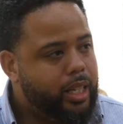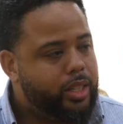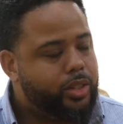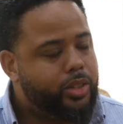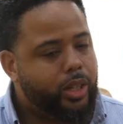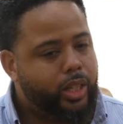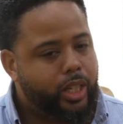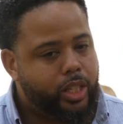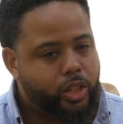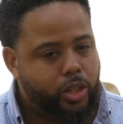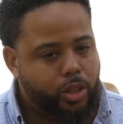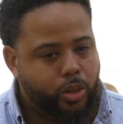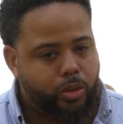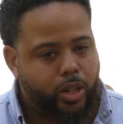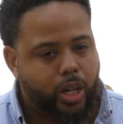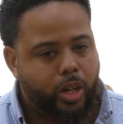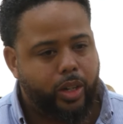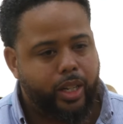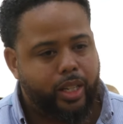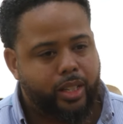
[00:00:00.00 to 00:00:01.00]
And so that you
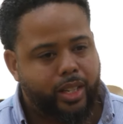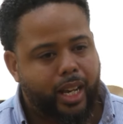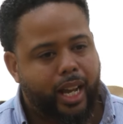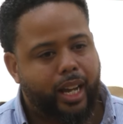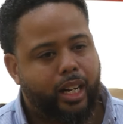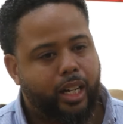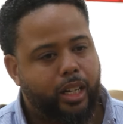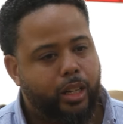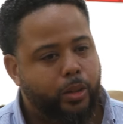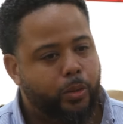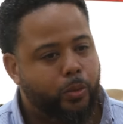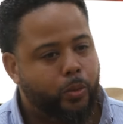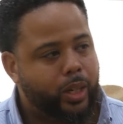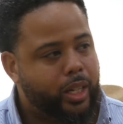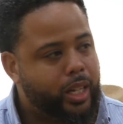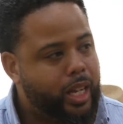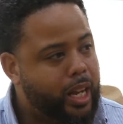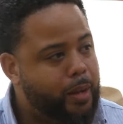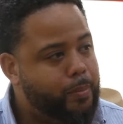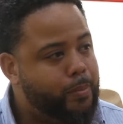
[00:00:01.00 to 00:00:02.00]
know exactly
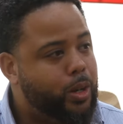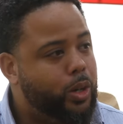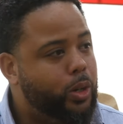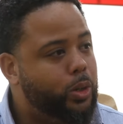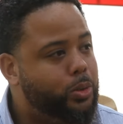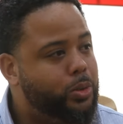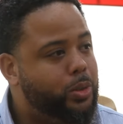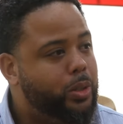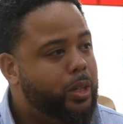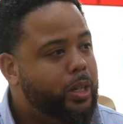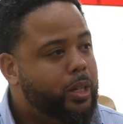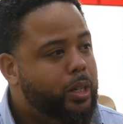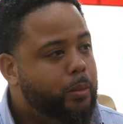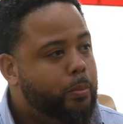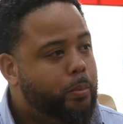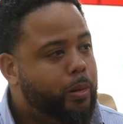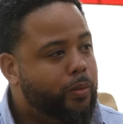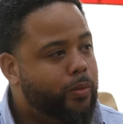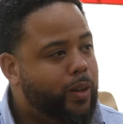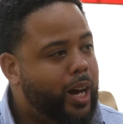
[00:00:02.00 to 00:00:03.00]
what Cape Coast
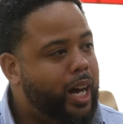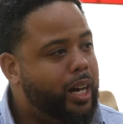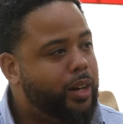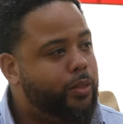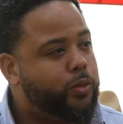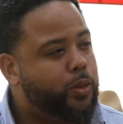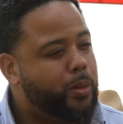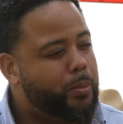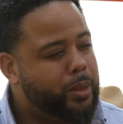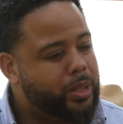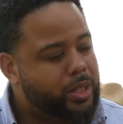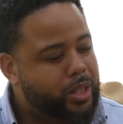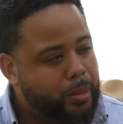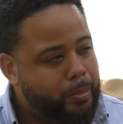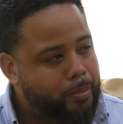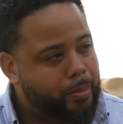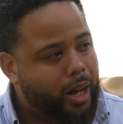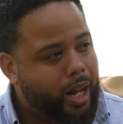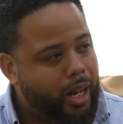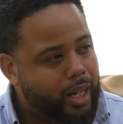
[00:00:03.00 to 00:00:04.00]
provided from a
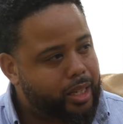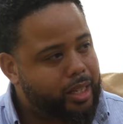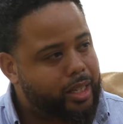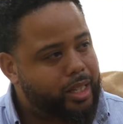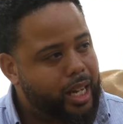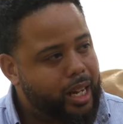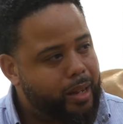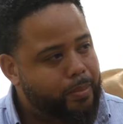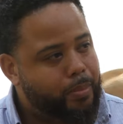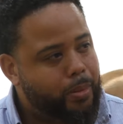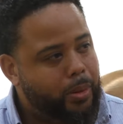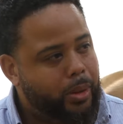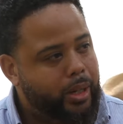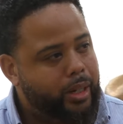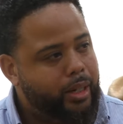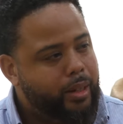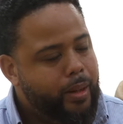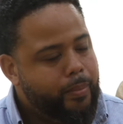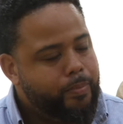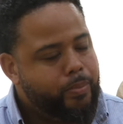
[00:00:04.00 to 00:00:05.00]
symbolic
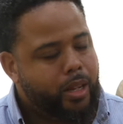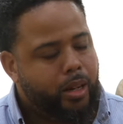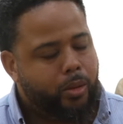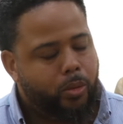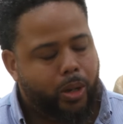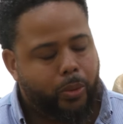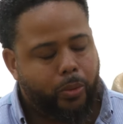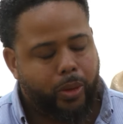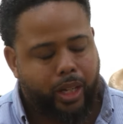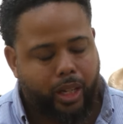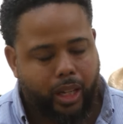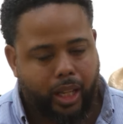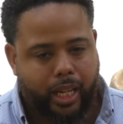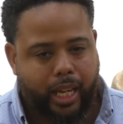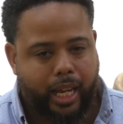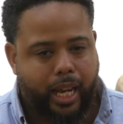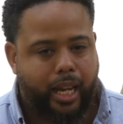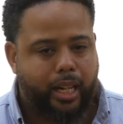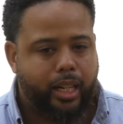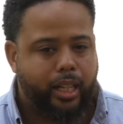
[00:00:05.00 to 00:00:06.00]
standpoint, what we
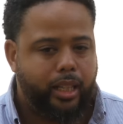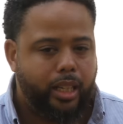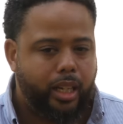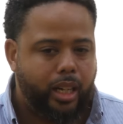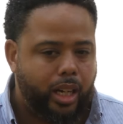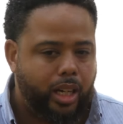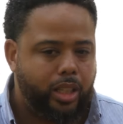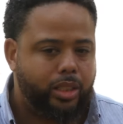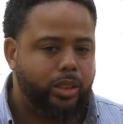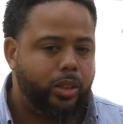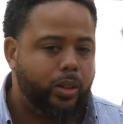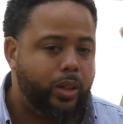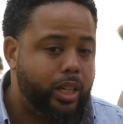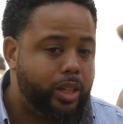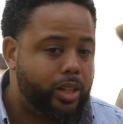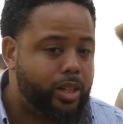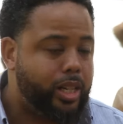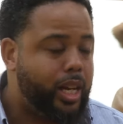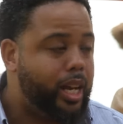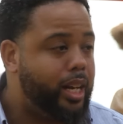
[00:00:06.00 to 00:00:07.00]
look at, and then also
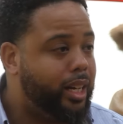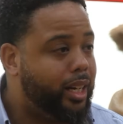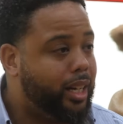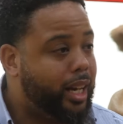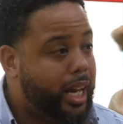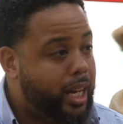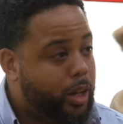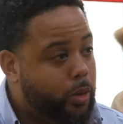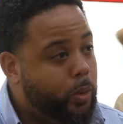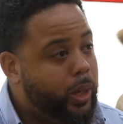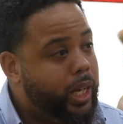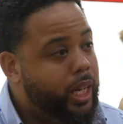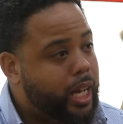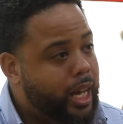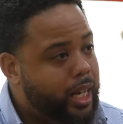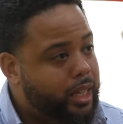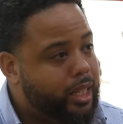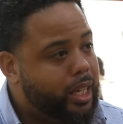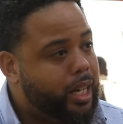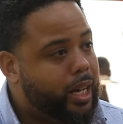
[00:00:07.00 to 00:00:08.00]
understanding, like we
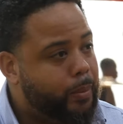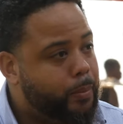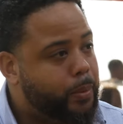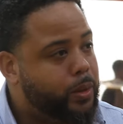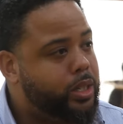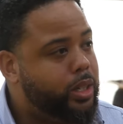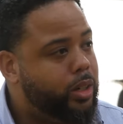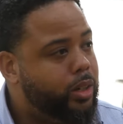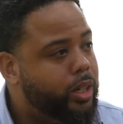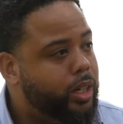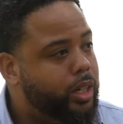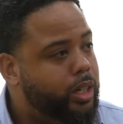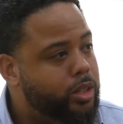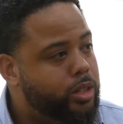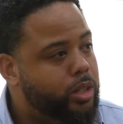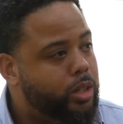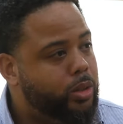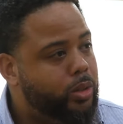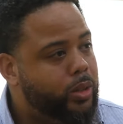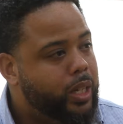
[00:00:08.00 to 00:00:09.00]
had the opportunity to
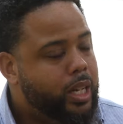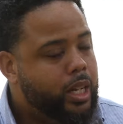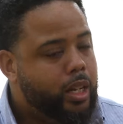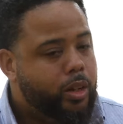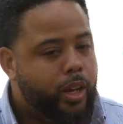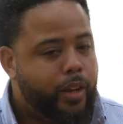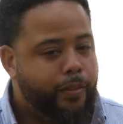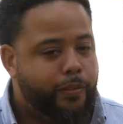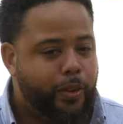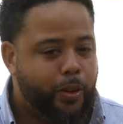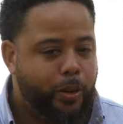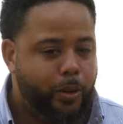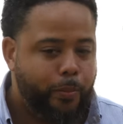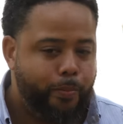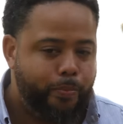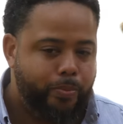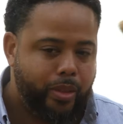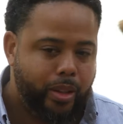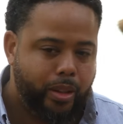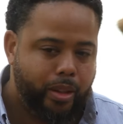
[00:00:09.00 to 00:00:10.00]
do. If you,
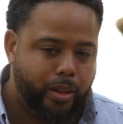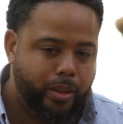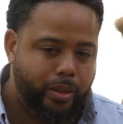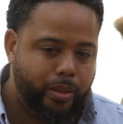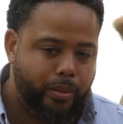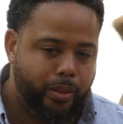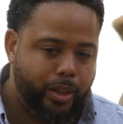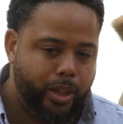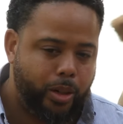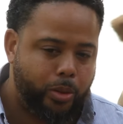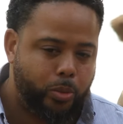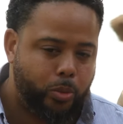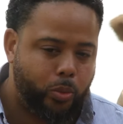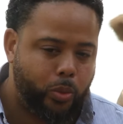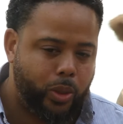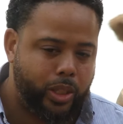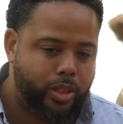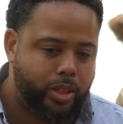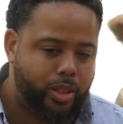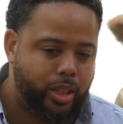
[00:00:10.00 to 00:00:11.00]
you know,
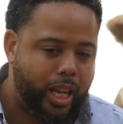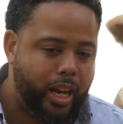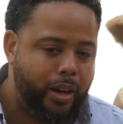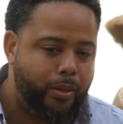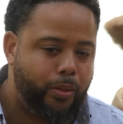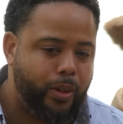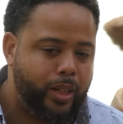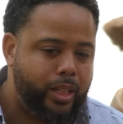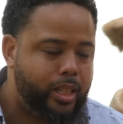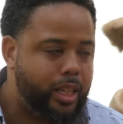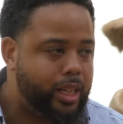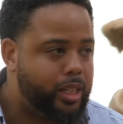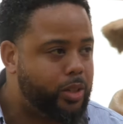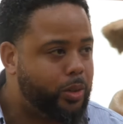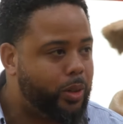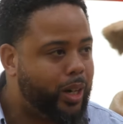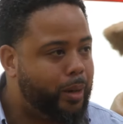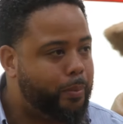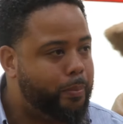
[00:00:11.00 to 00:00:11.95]
what slavery did to our